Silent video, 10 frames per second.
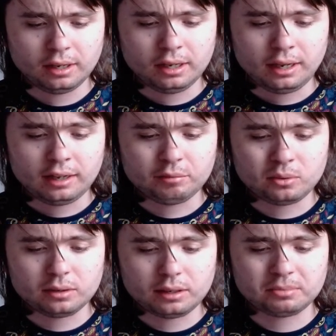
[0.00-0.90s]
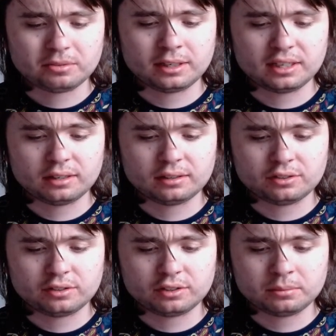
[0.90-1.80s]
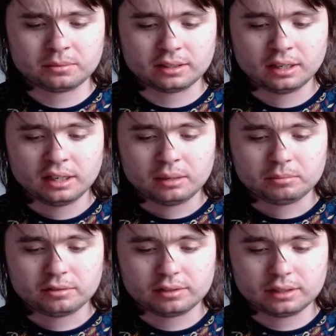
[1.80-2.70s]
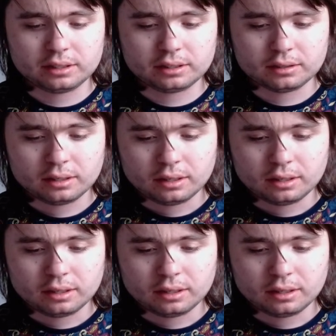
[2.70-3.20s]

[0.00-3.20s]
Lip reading: in small clubs in England and Germany preceded